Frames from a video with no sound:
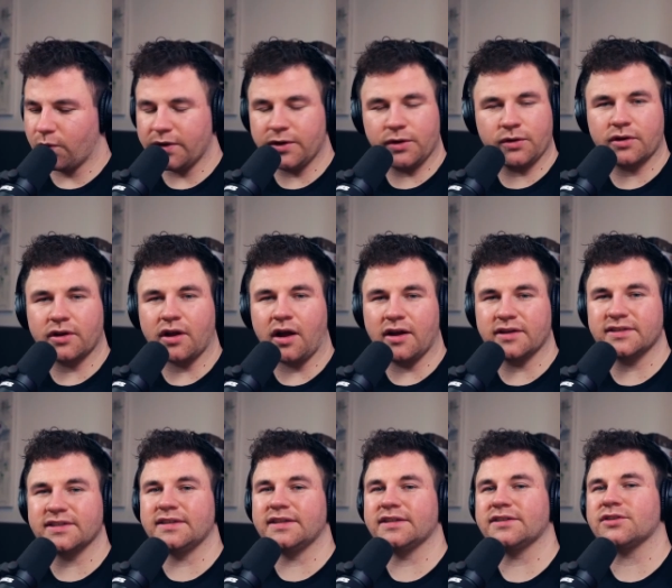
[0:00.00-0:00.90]
your
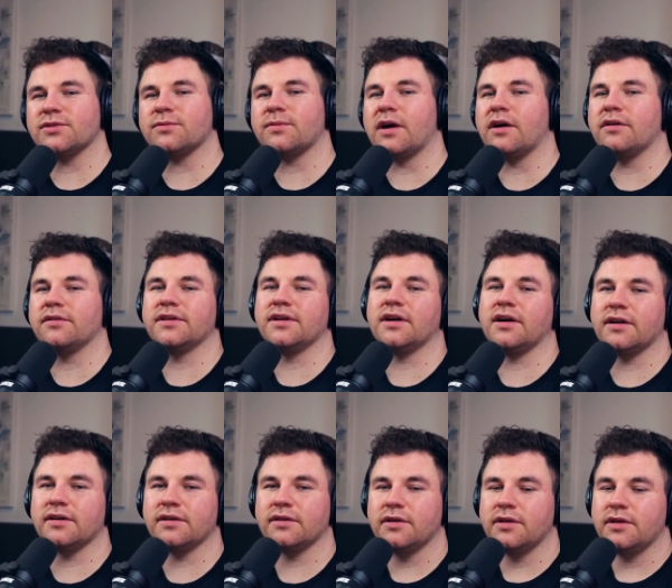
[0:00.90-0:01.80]
content is surrounded
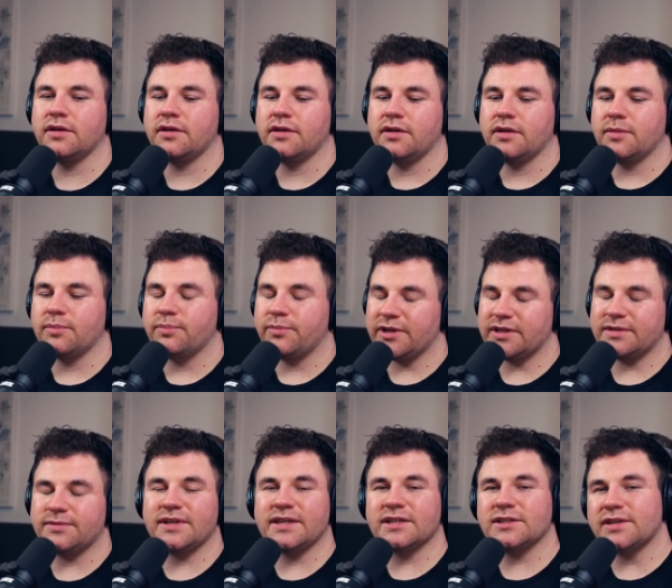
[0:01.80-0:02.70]
on.
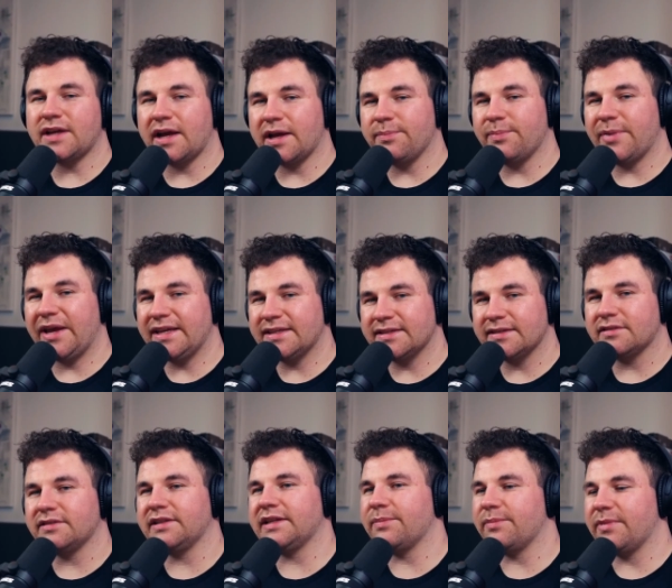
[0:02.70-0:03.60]
But this, I
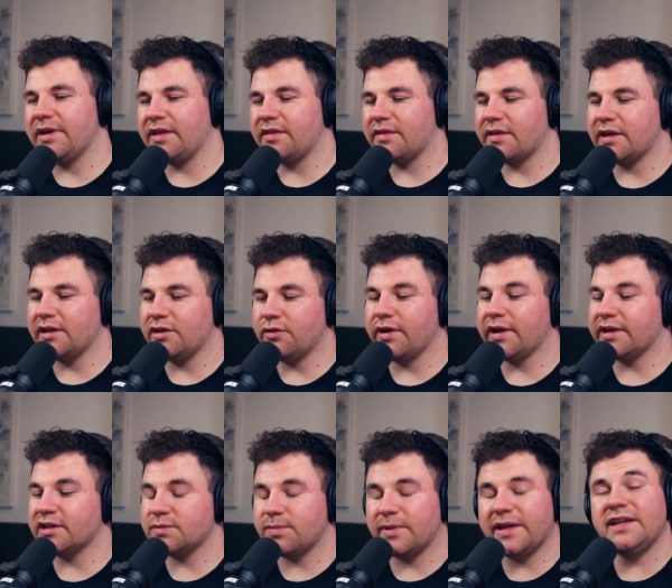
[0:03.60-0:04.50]
basically mean that you
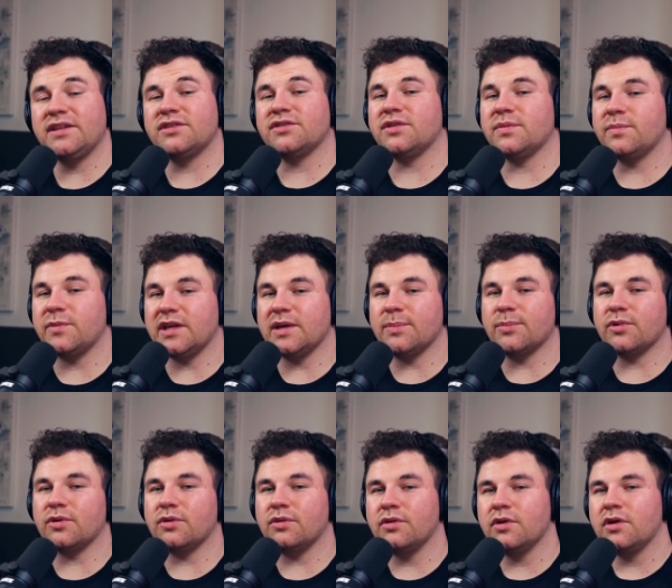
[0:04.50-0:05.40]
explain to the
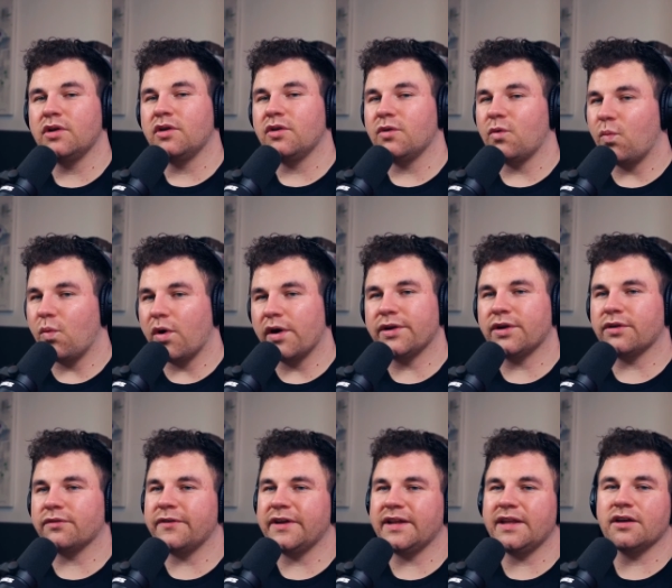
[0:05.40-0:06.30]
people what
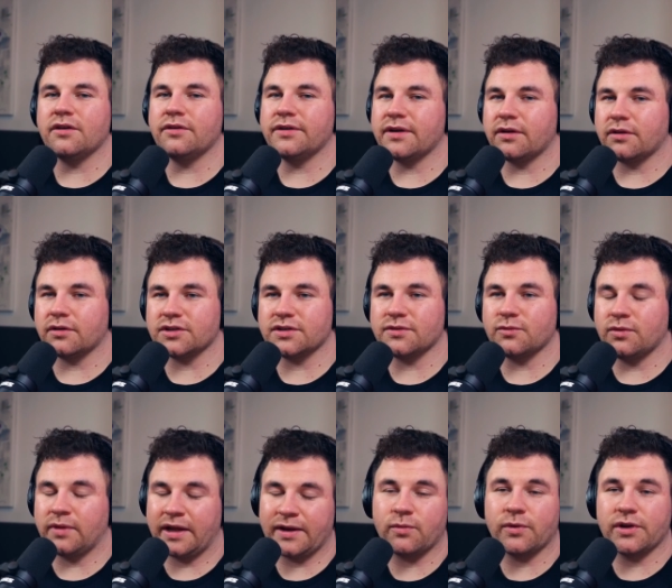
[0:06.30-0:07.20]
your video is,
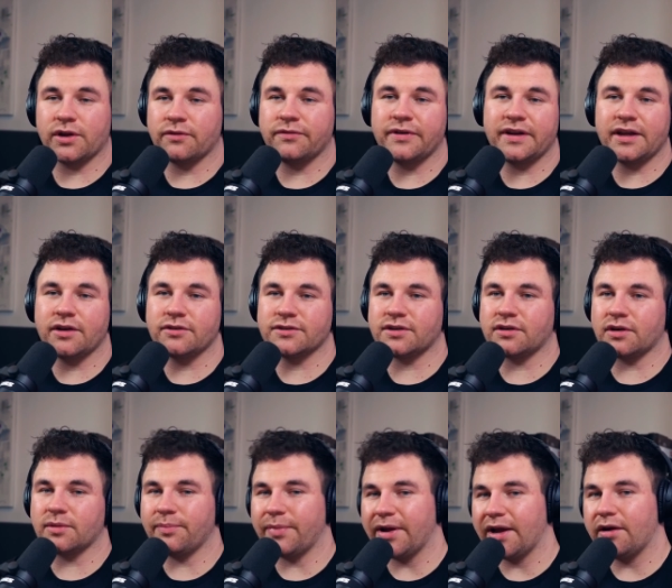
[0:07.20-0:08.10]
like what your videos are
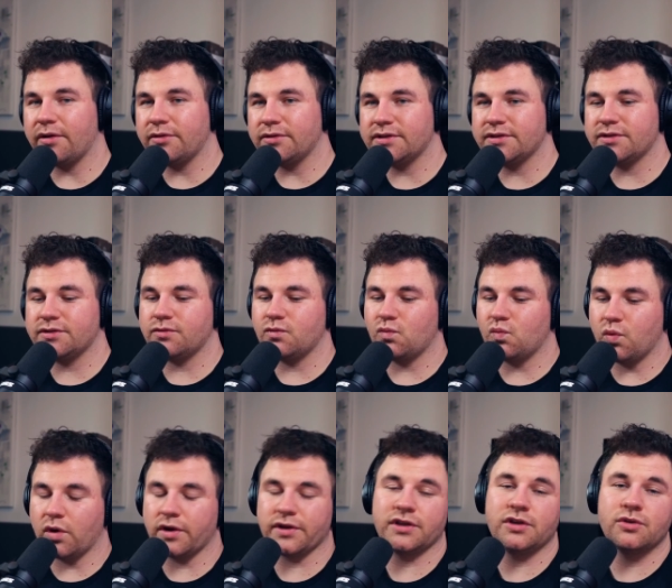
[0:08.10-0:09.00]
about,
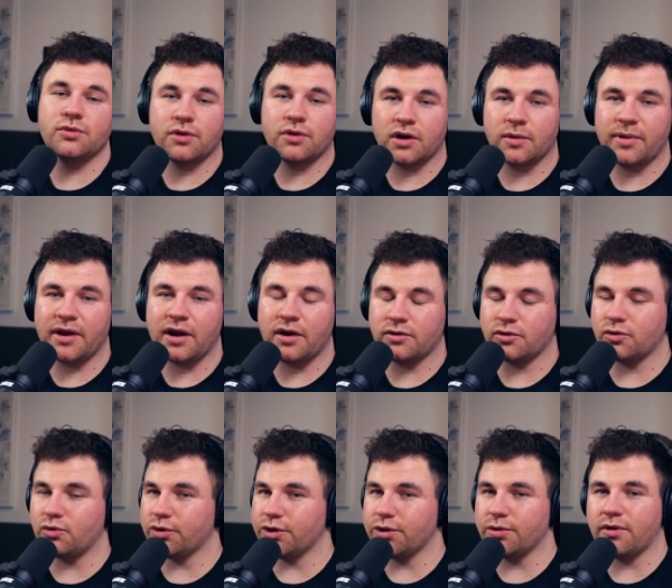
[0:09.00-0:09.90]
what you are about,
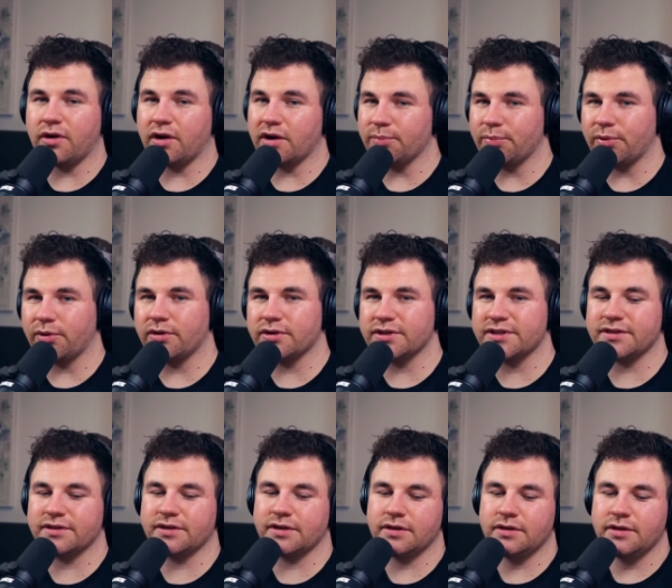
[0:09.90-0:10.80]
who you are in
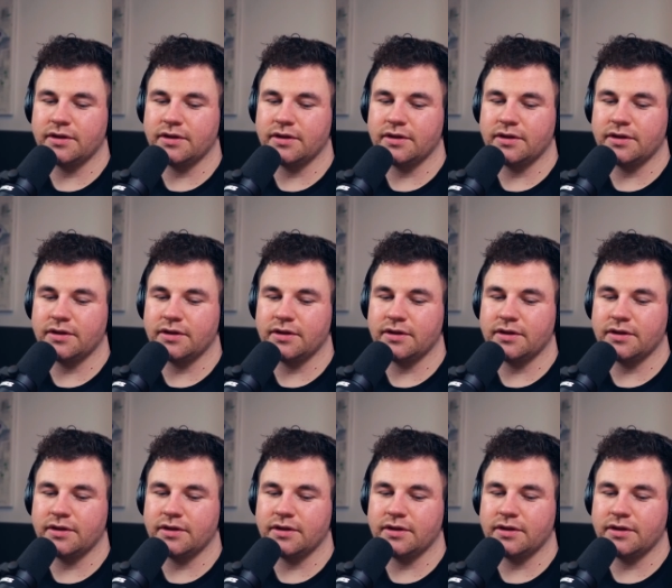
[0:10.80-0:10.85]
person.